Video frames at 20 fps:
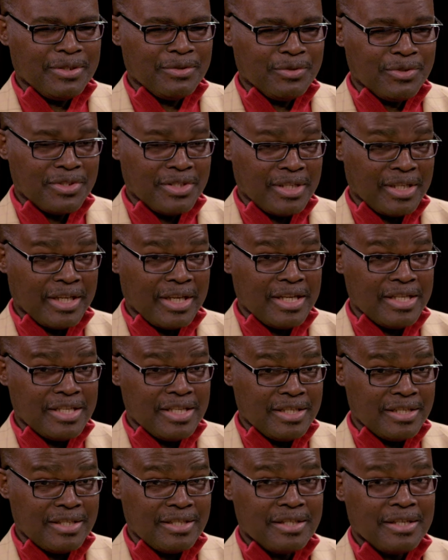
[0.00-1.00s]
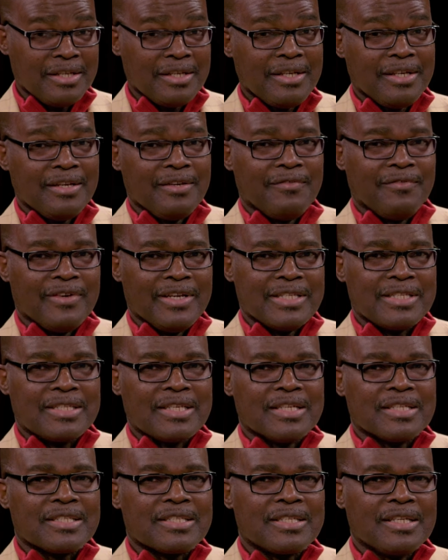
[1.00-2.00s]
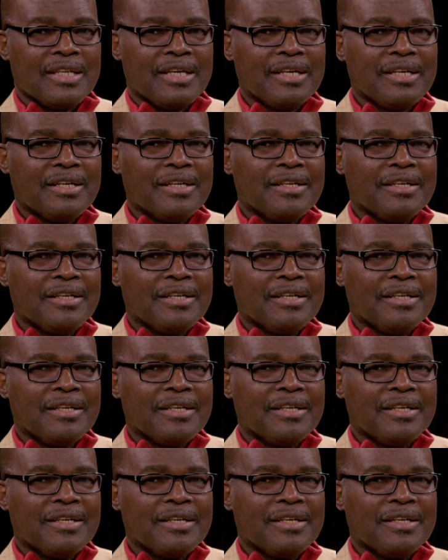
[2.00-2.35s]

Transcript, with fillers: was in Kenya's vice chancellor.